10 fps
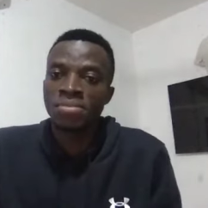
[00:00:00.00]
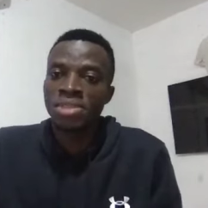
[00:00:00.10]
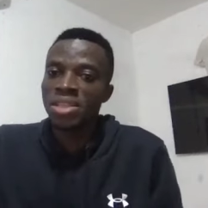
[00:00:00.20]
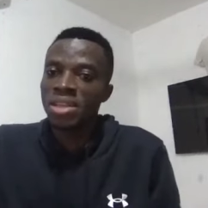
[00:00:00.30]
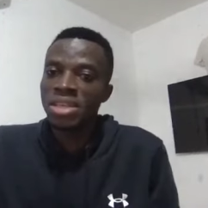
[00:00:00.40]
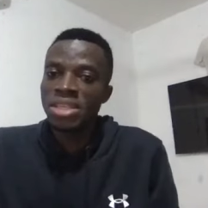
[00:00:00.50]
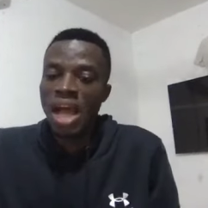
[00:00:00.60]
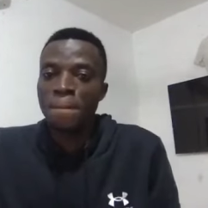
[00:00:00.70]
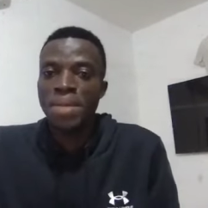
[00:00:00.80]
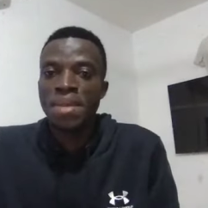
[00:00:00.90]
these
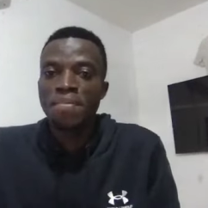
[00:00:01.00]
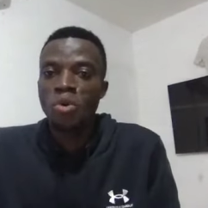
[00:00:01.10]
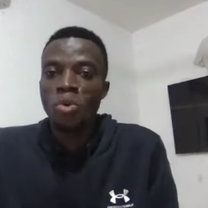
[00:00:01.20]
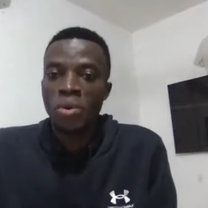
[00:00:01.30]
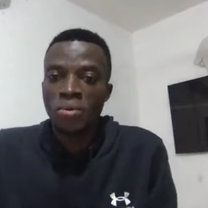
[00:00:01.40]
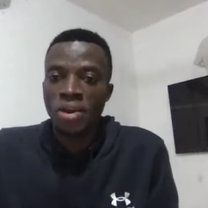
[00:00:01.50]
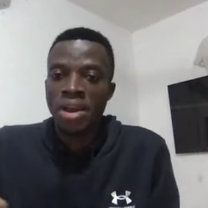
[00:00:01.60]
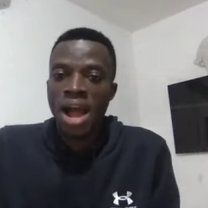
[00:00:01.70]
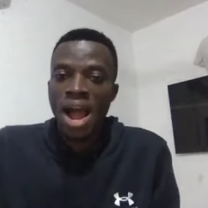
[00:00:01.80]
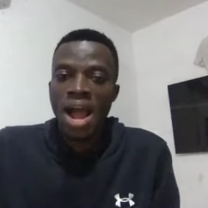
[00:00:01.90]
are people we
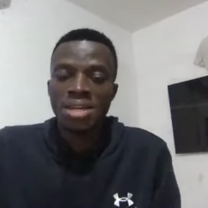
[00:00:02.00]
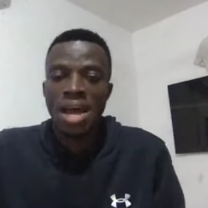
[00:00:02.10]
regard